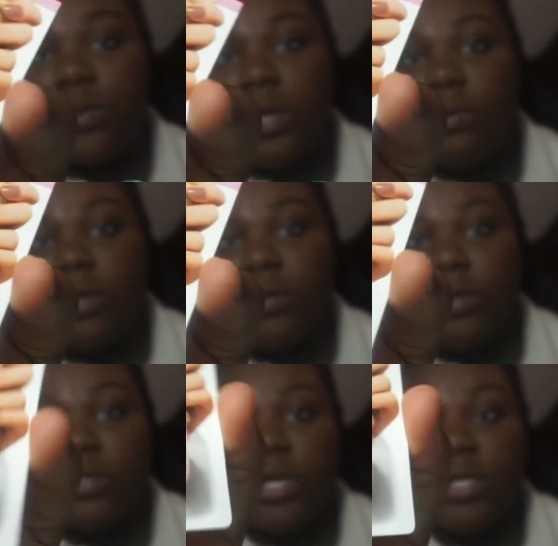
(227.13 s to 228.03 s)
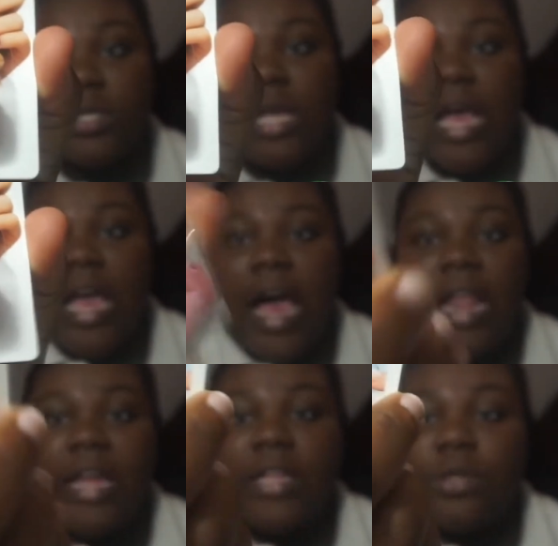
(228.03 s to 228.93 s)
really want to try this. I
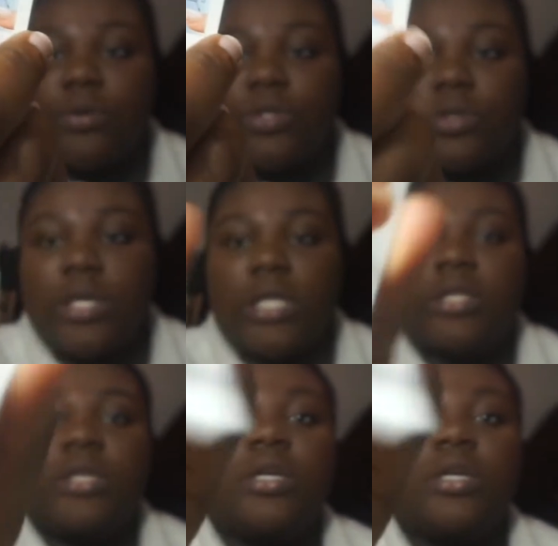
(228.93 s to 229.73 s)
like the neutral color,